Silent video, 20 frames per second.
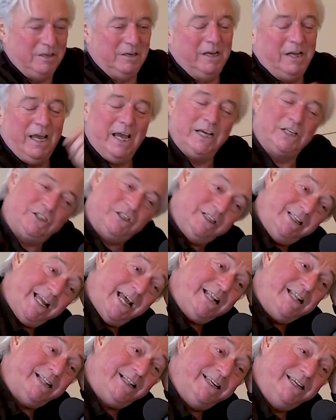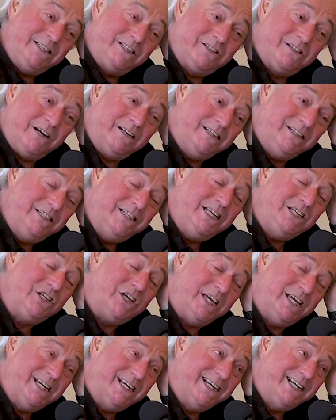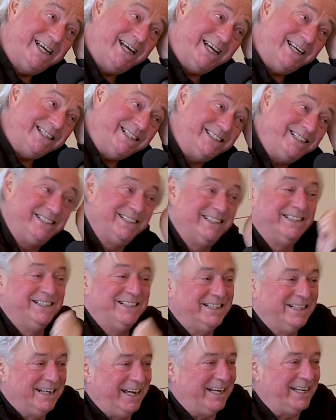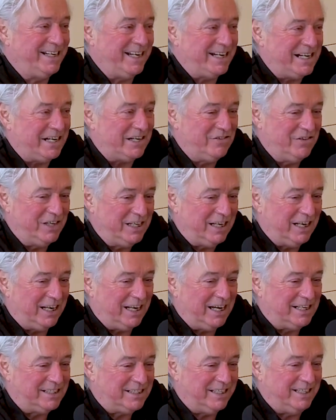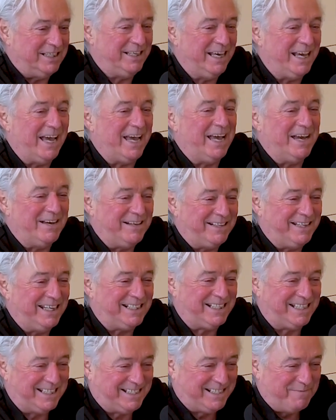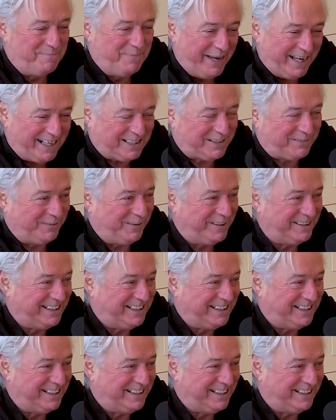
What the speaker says: accidentally started DJing again. And then I realized, this is the biggest fun